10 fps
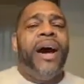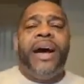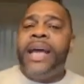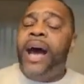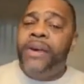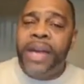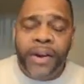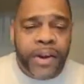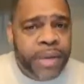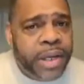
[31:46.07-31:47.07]
Are y'all
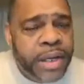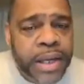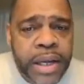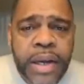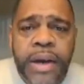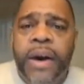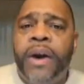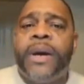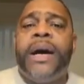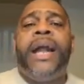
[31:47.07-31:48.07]
hearing me?
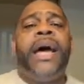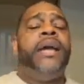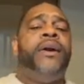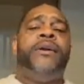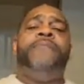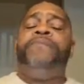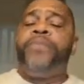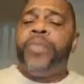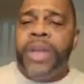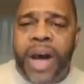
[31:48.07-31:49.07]
Oh God, I hear you.
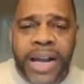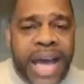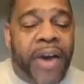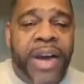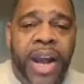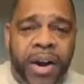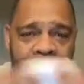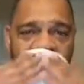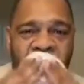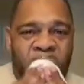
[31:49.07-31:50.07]
Are y'all
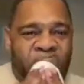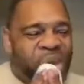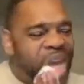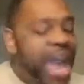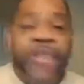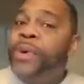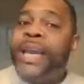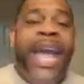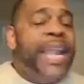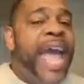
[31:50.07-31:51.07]
hearing me? And you
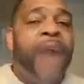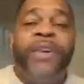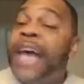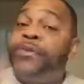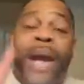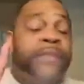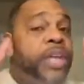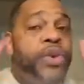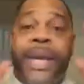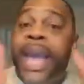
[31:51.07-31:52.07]
can't ever, that's why I say
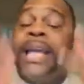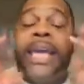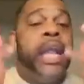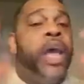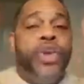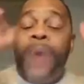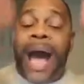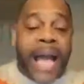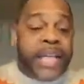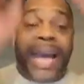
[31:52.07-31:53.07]
you can't get, you,
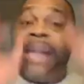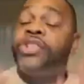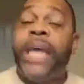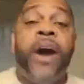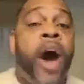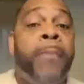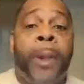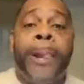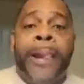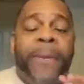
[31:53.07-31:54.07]
you gotta stay
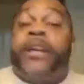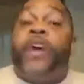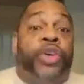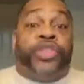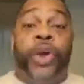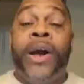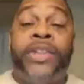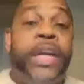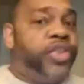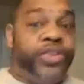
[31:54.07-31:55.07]
humble because you'll
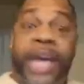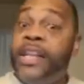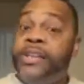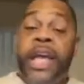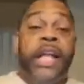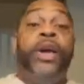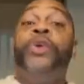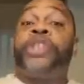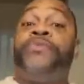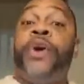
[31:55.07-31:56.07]
start, Satan,
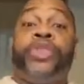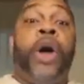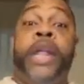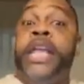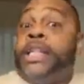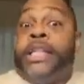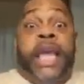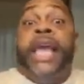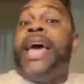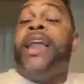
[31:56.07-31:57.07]
Lucifer thought he
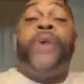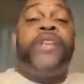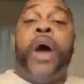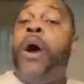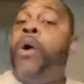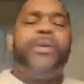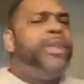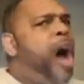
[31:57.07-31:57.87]
did that on his own.